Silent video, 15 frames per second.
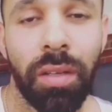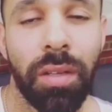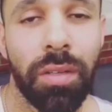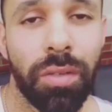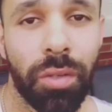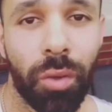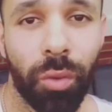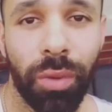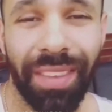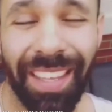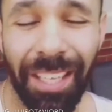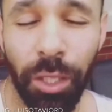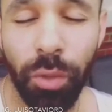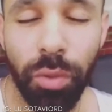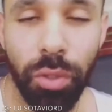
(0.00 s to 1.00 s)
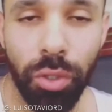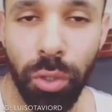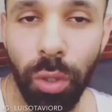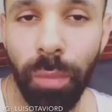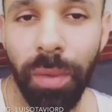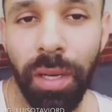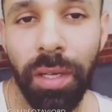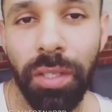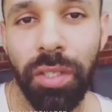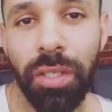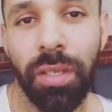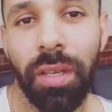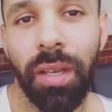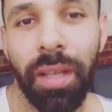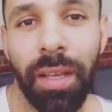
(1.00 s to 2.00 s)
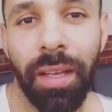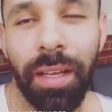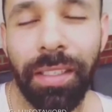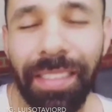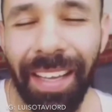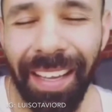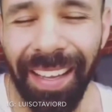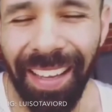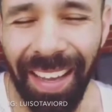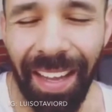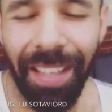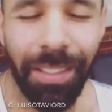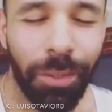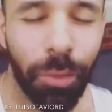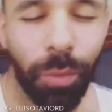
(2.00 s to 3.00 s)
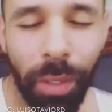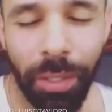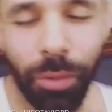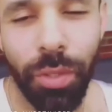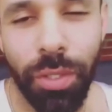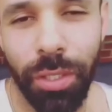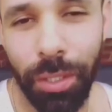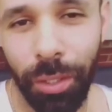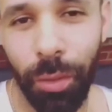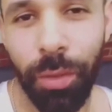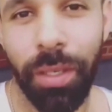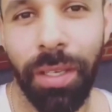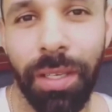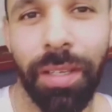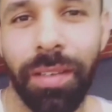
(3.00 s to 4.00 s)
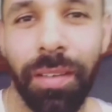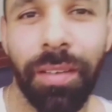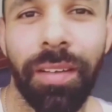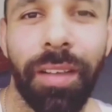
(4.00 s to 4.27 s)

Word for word: so thank you so much and i can't wait to see you here